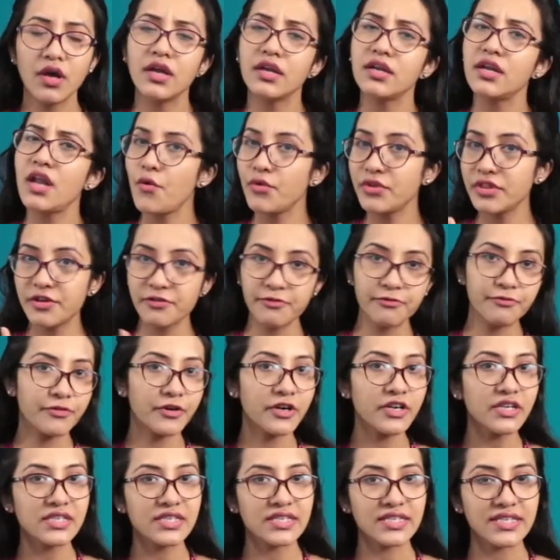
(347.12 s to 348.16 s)
Now in the
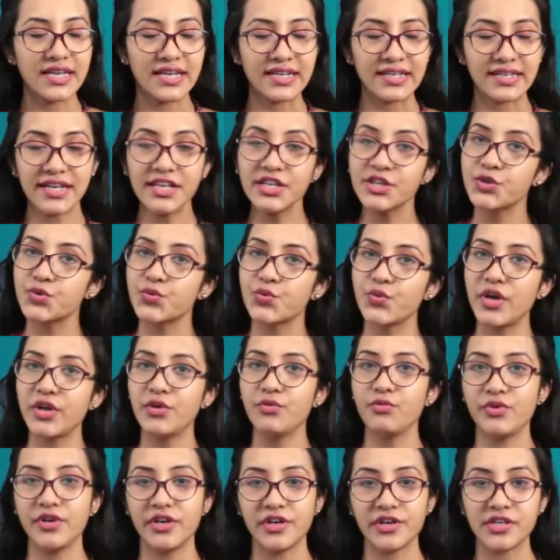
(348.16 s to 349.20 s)
first sentence,
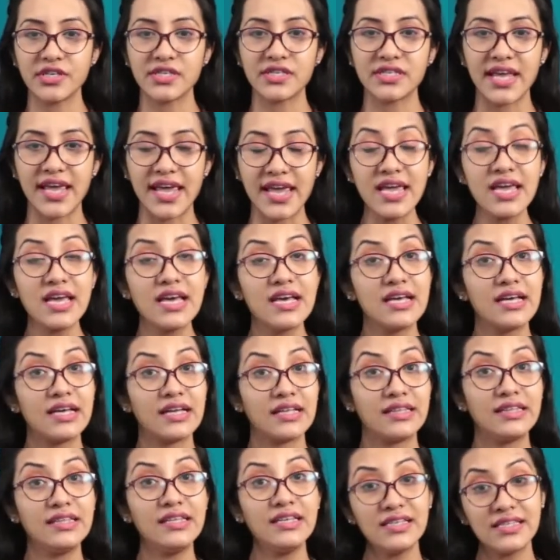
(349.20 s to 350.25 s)
when we are saying
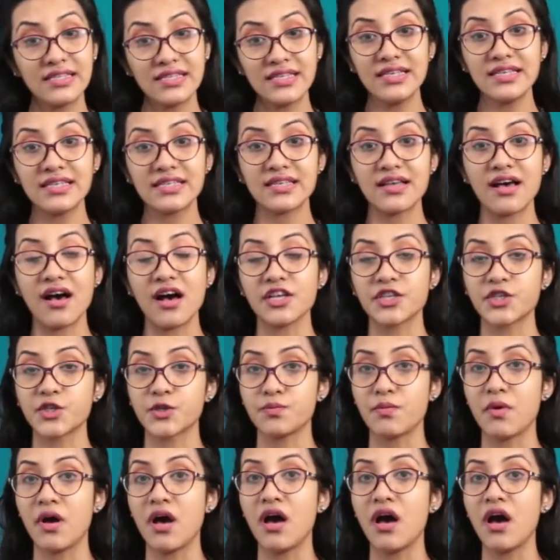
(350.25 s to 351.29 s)
this is
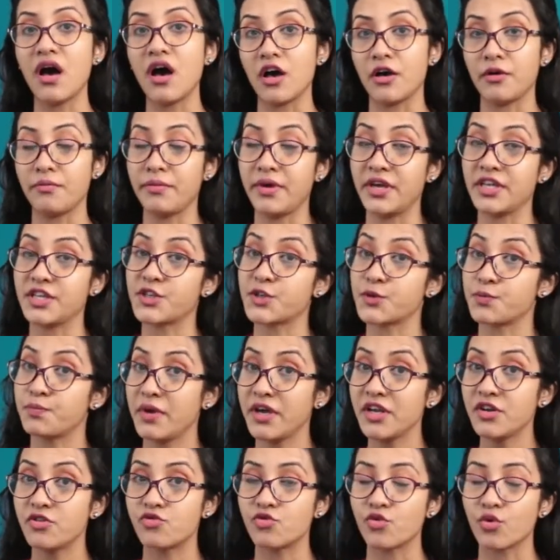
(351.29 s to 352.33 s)
Asma Ahmed's
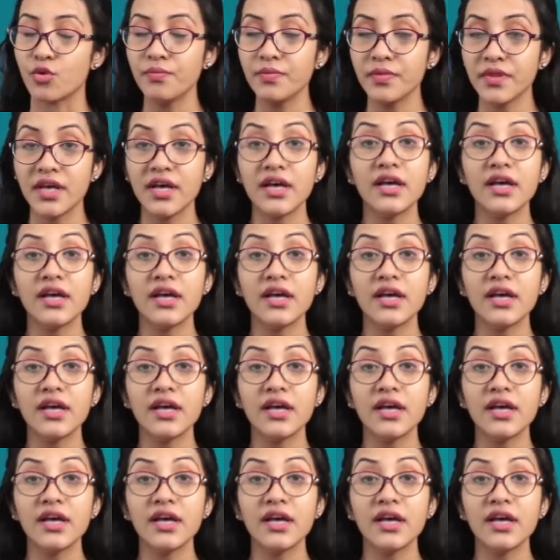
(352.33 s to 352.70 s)
bedroom,